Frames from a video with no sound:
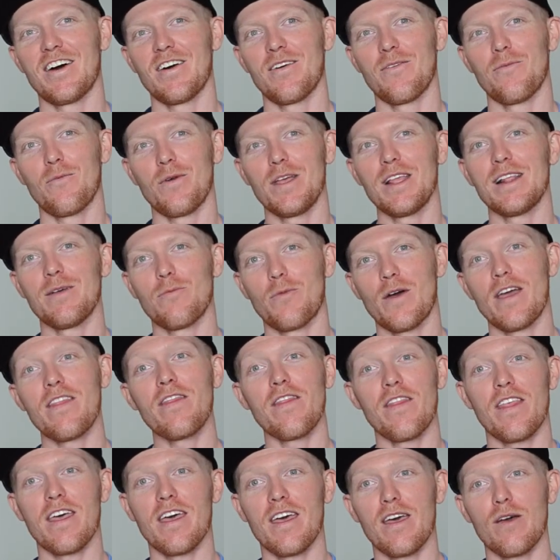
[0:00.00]
we
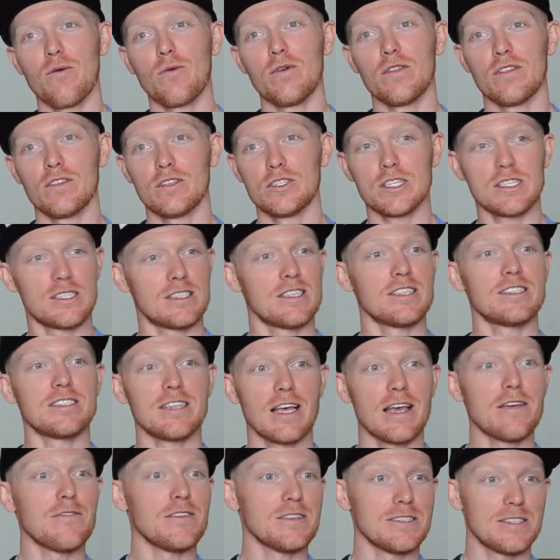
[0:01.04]
went there with just the
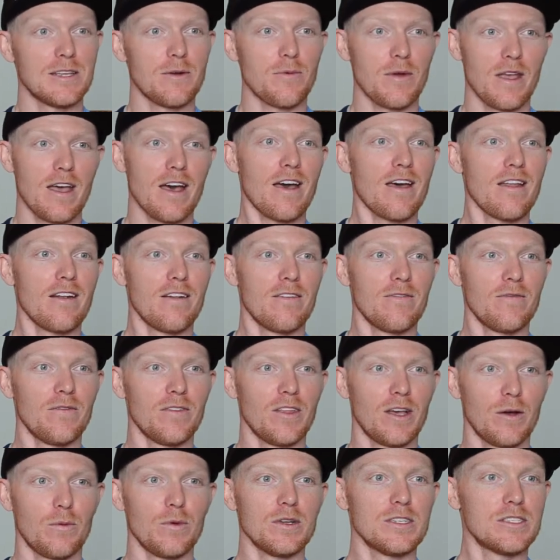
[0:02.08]
savings that we had.
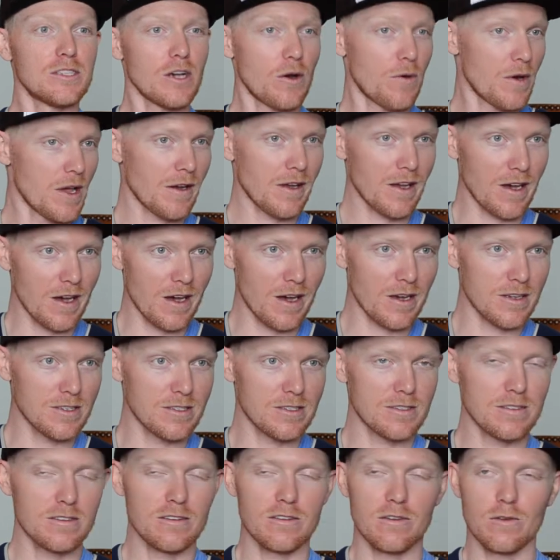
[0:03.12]
Like, we sold our
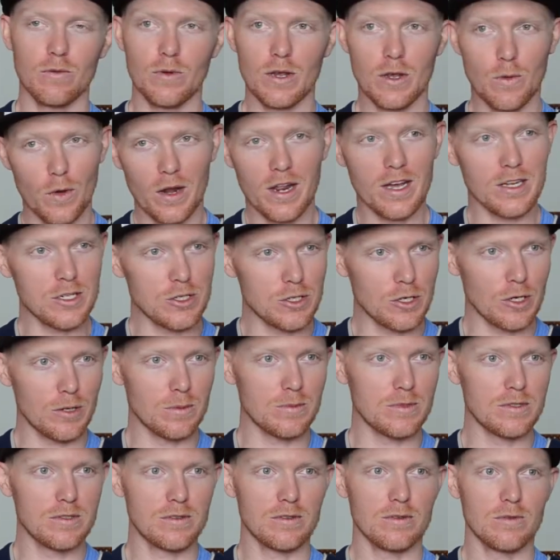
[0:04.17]
cars, we quit our
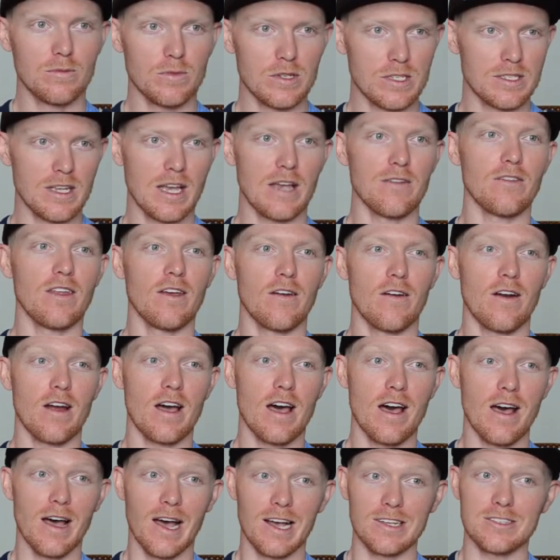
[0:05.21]
jobs, we saved our
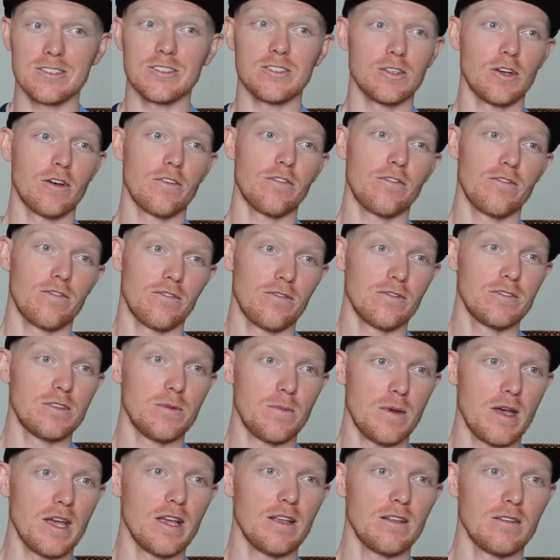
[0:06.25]
asses off
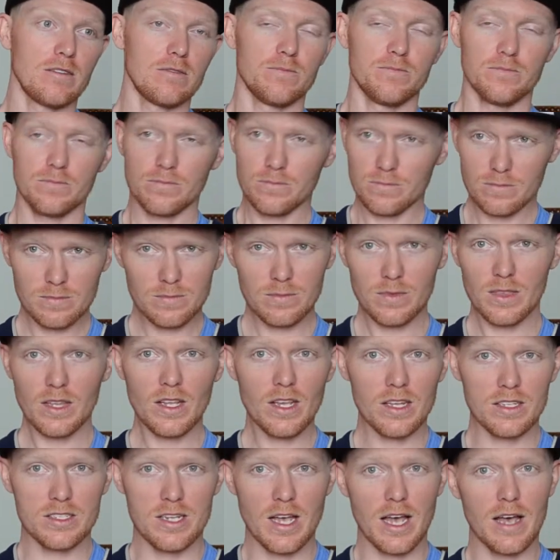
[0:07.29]

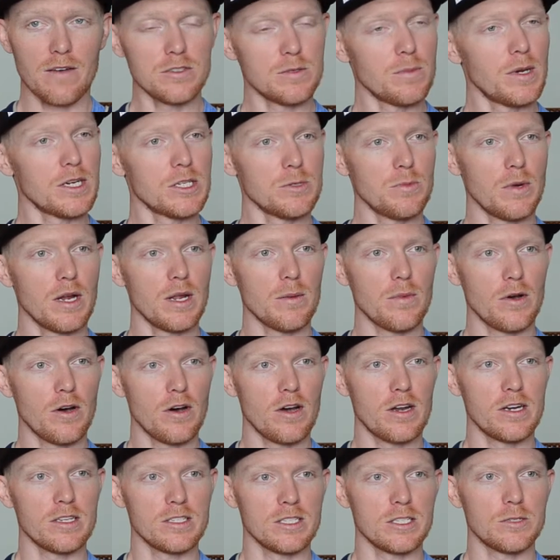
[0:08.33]
to have as much money
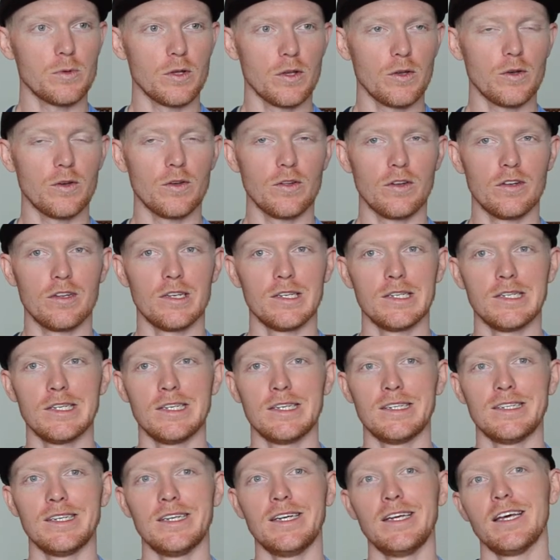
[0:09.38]
behind us as we could.
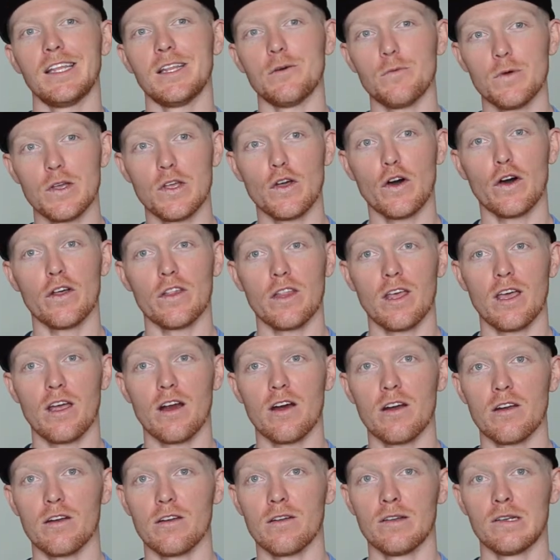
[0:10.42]
And then we got there,
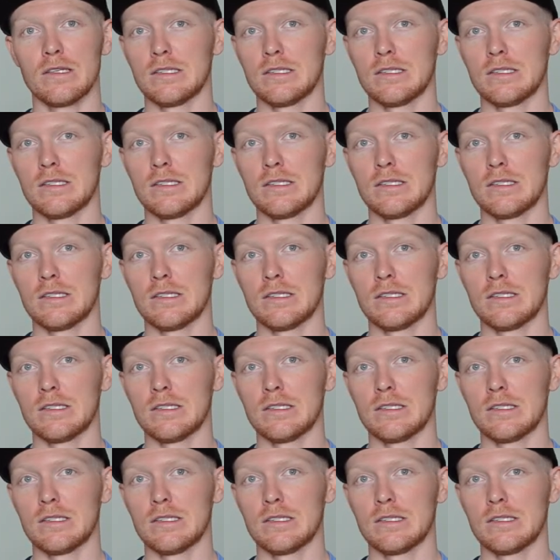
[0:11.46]
and